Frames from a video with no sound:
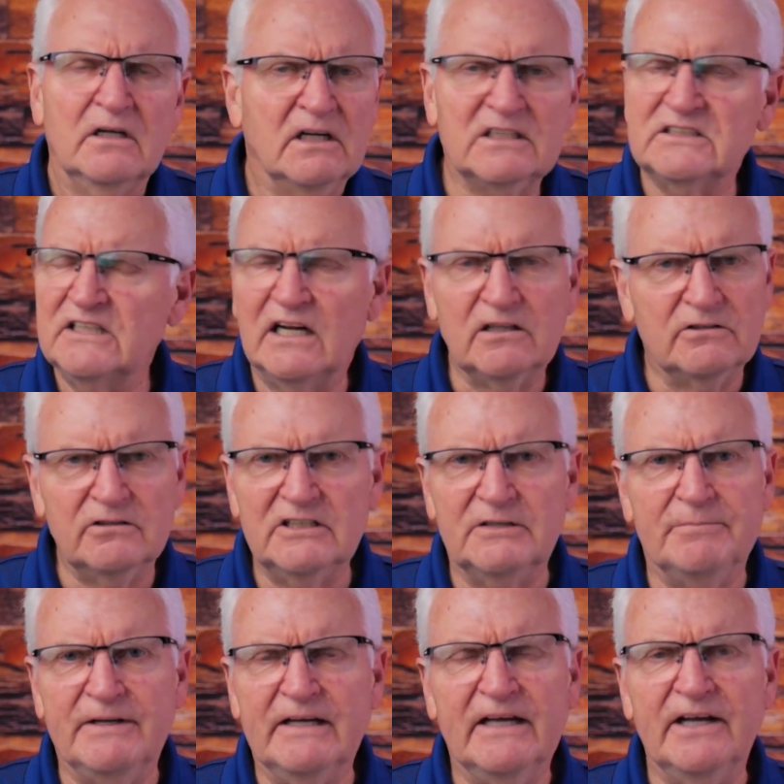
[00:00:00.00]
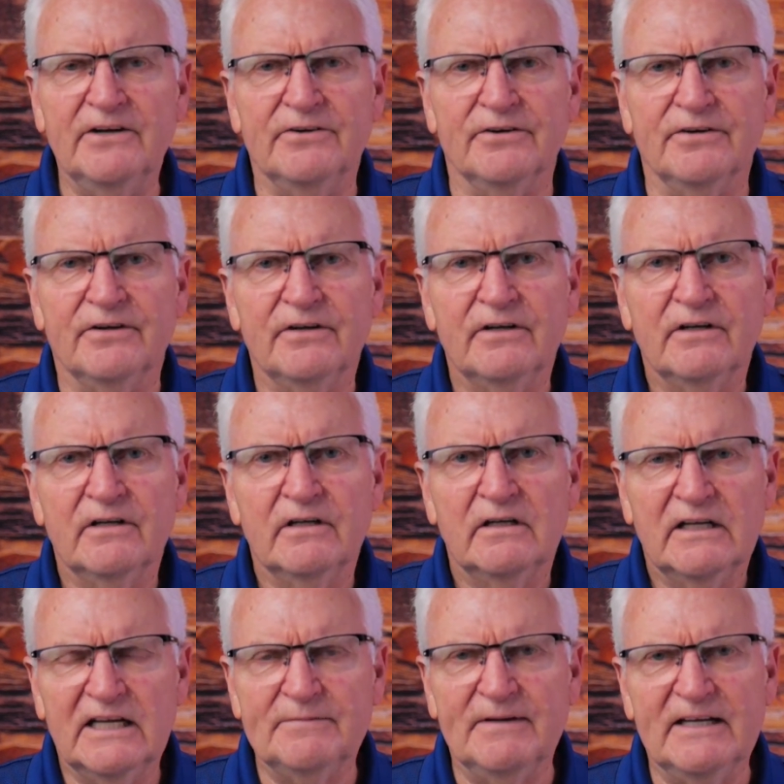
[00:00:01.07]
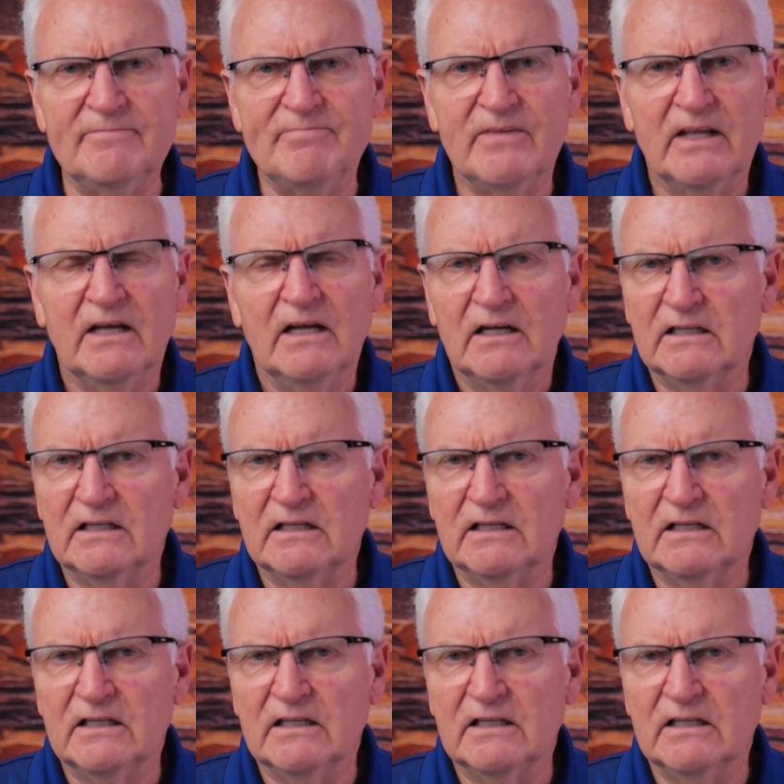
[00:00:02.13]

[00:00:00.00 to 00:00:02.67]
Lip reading: It's not good to be hindered. Amen?